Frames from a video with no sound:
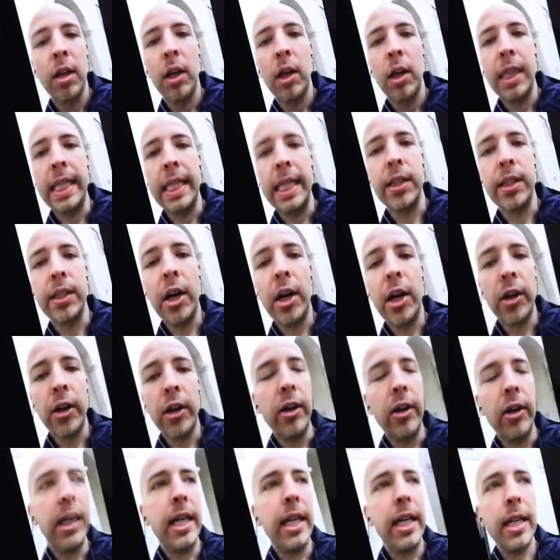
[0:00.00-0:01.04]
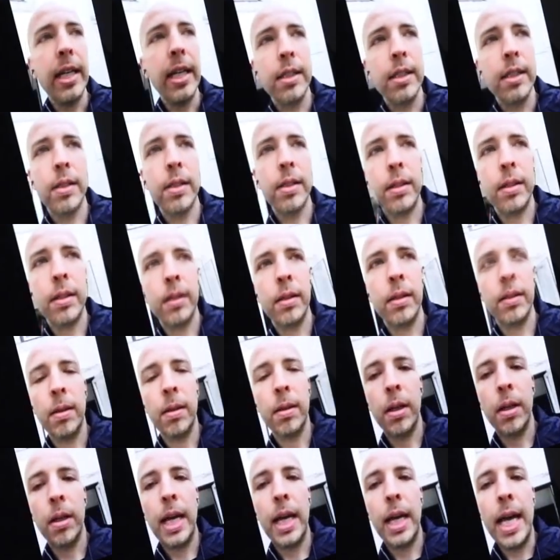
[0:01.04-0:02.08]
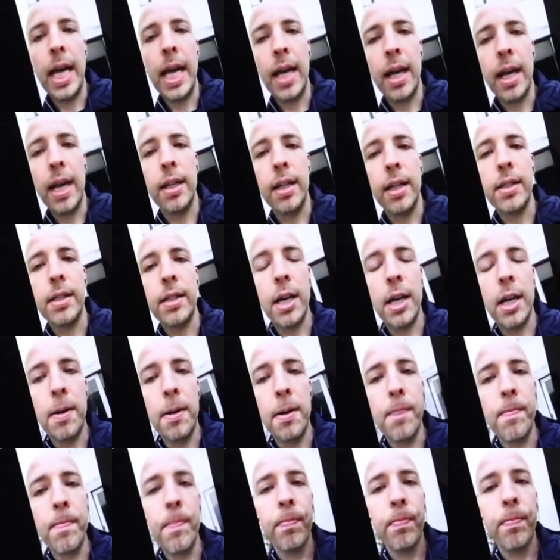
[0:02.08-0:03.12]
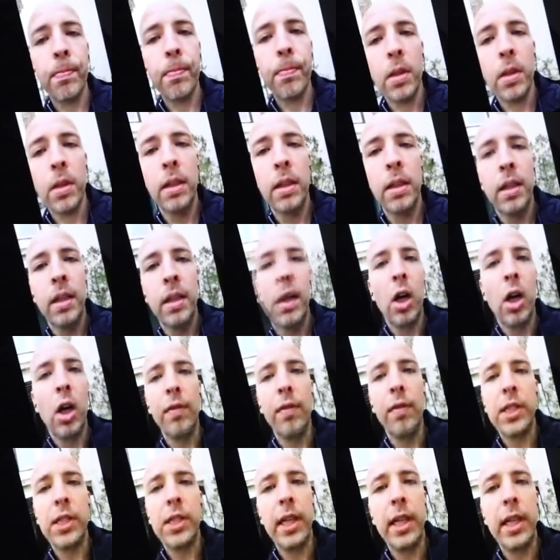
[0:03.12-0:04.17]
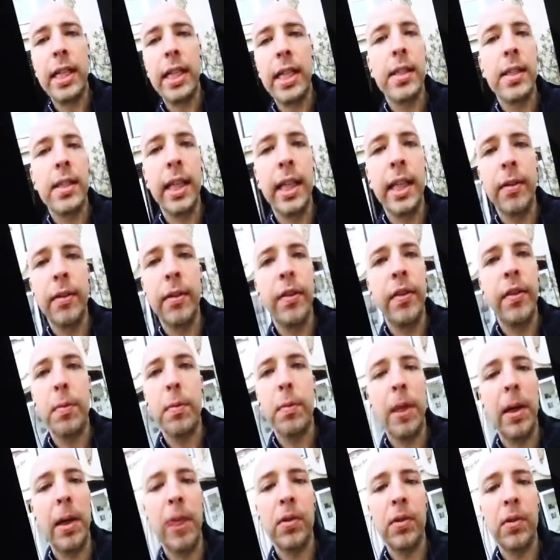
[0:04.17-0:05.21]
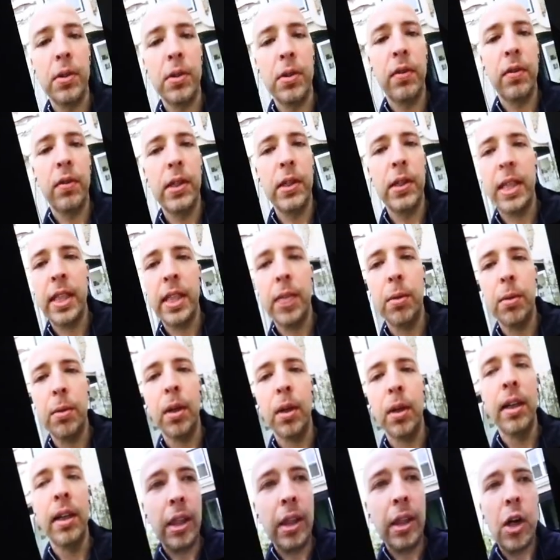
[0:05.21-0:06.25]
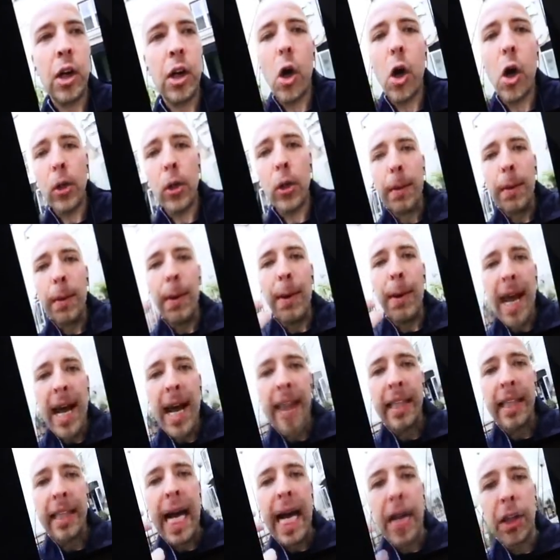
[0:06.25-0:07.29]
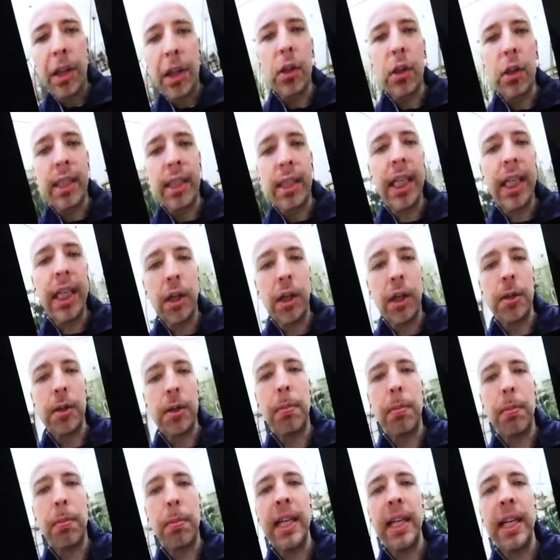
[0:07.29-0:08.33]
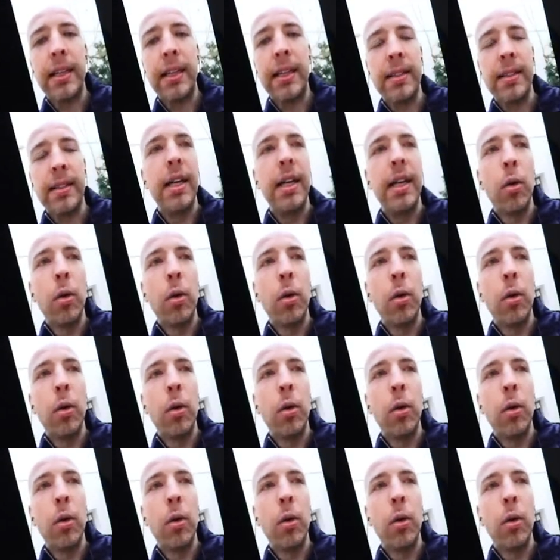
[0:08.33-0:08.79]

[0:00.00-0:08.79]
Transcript: it's not on our index, and um, all of a sudden it's like the fifth best result for this keyword. They're holding back. They had those signals in place,